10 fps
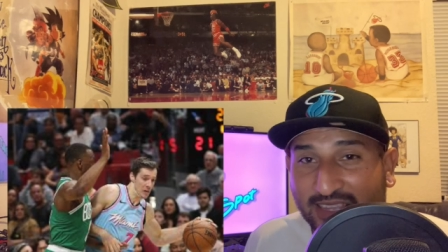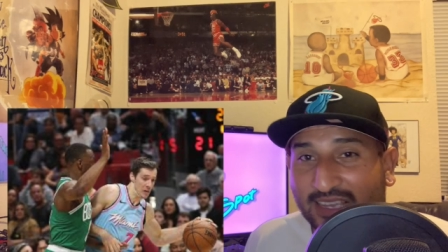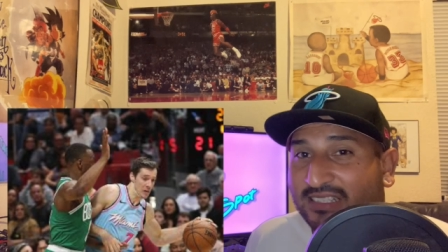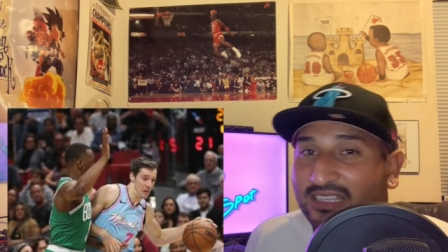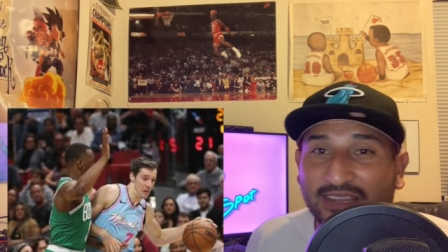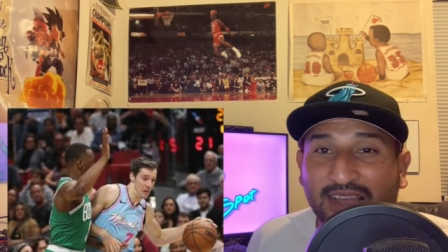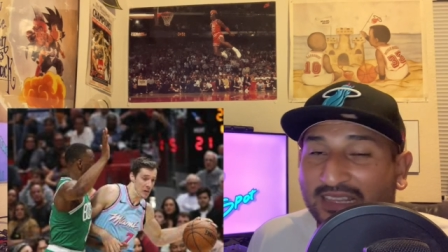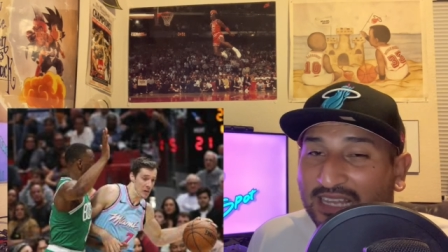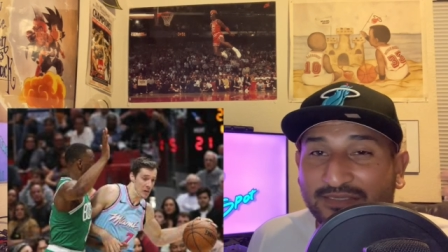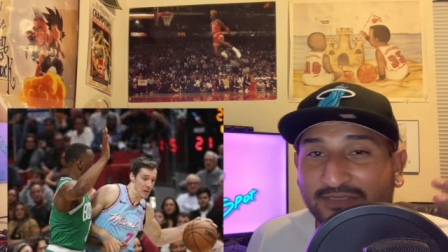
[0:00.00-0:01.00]
I had
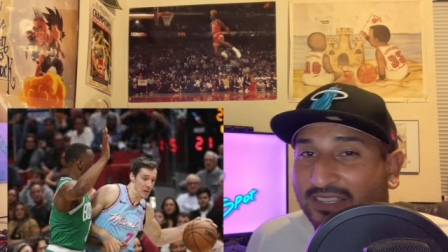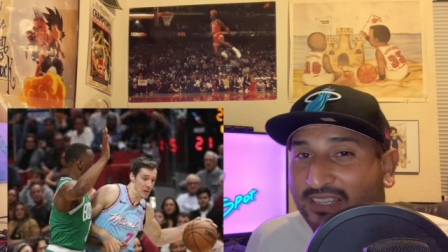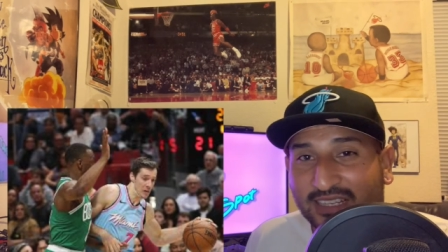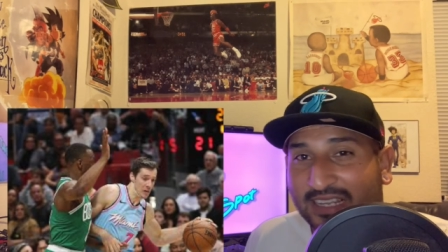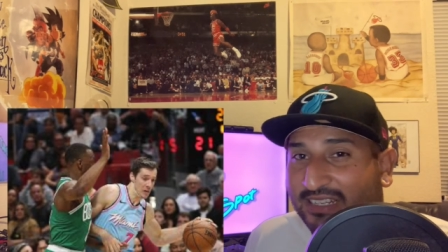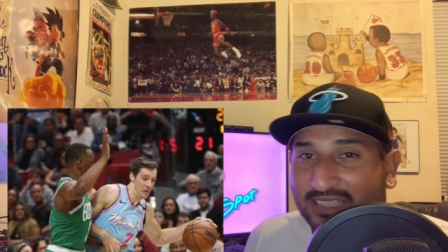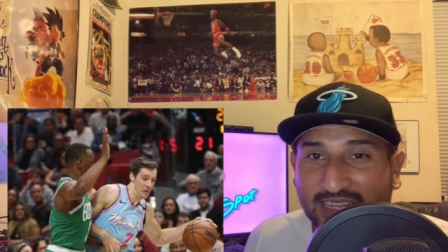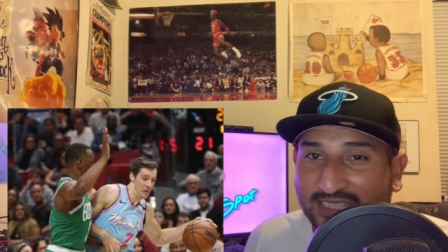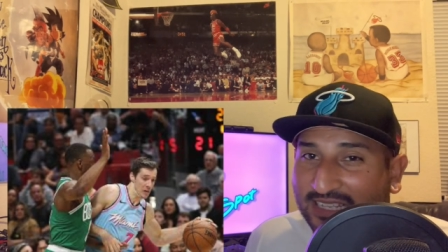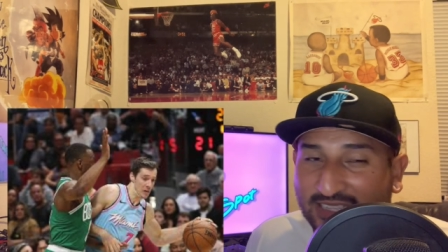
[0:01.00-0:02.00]
that feeling
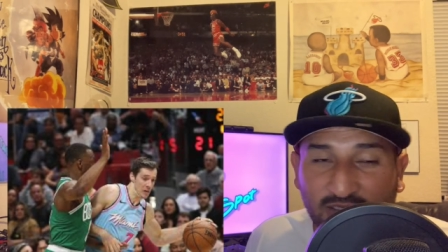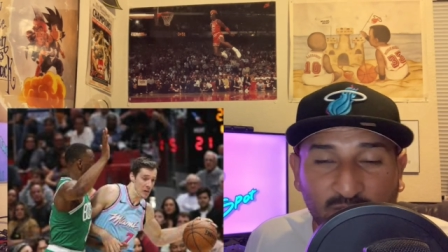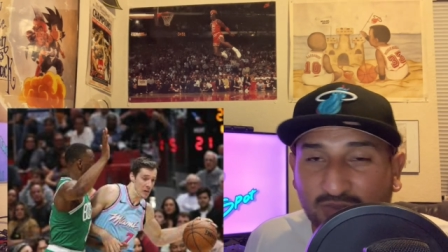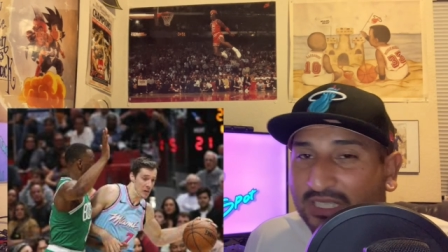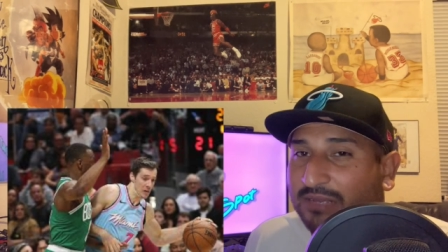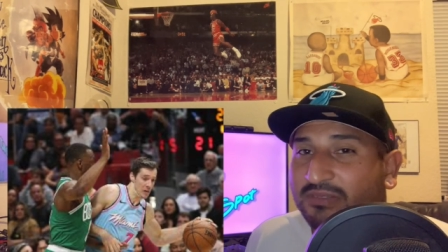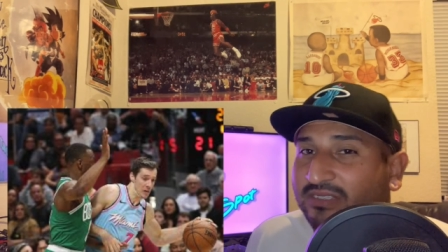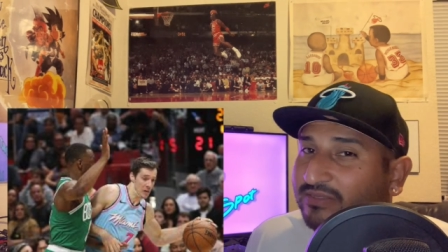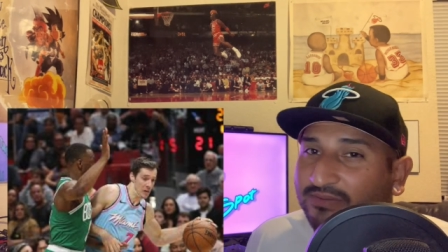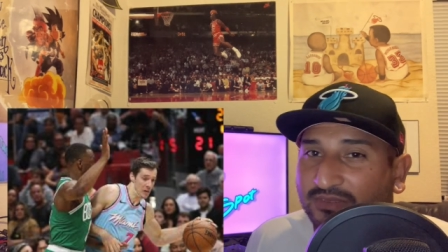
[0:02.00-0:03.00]
that the whole team
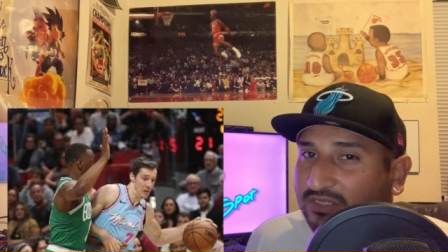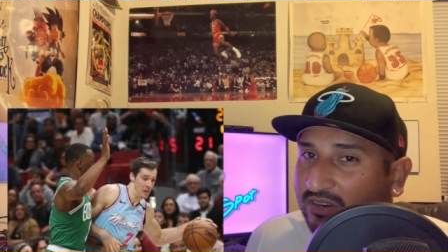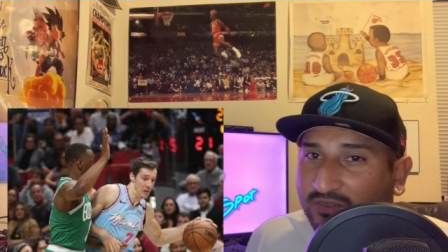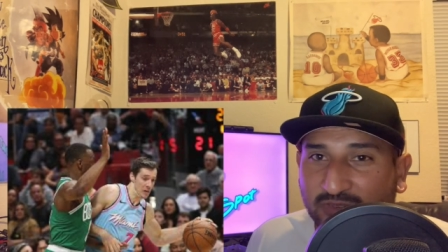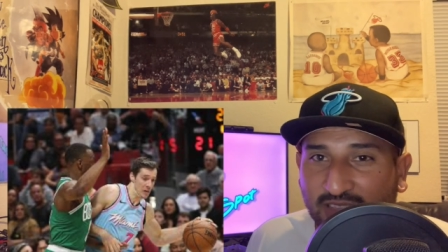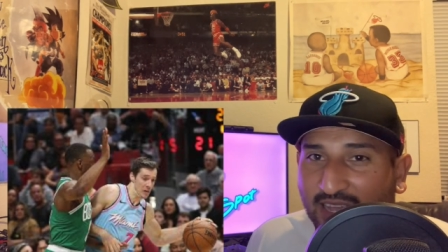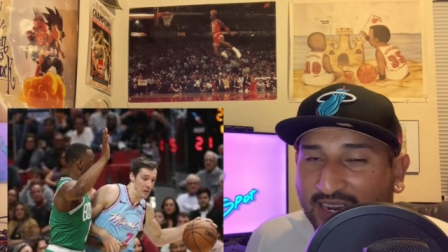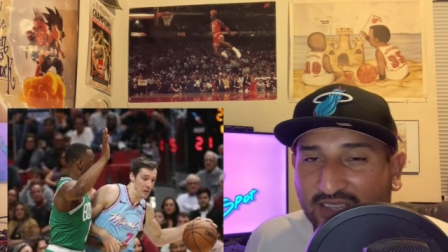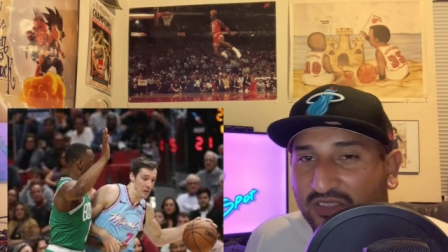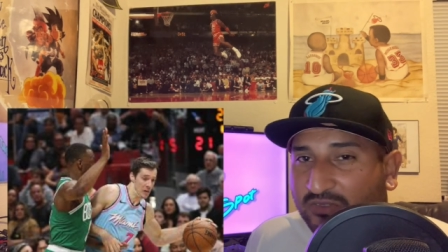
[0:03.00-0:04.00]
just started relying
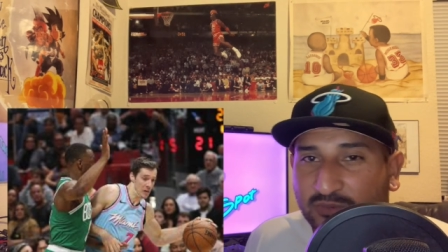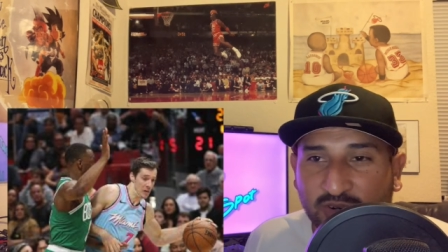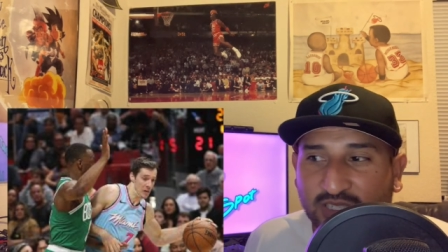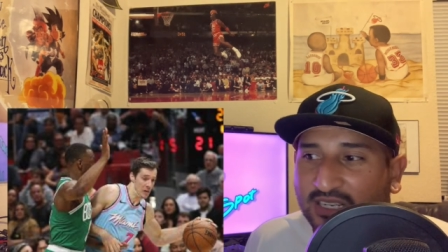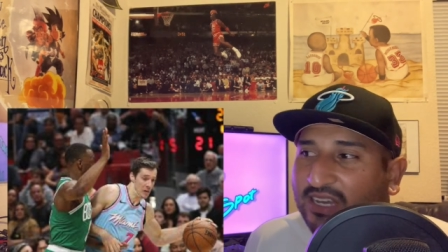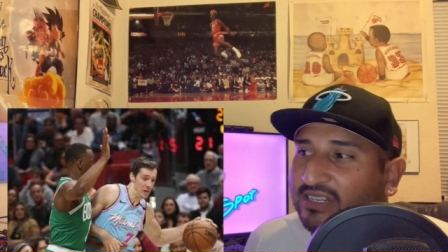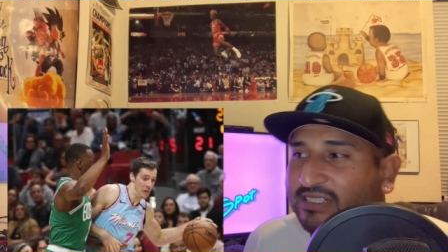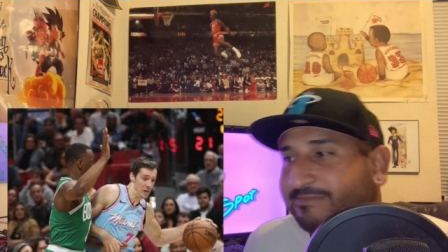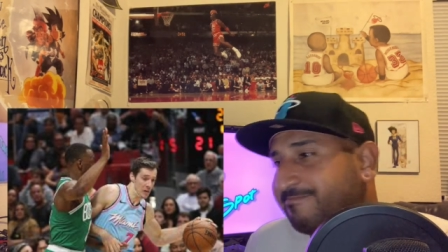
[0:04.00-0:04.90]
on the three-point shot, and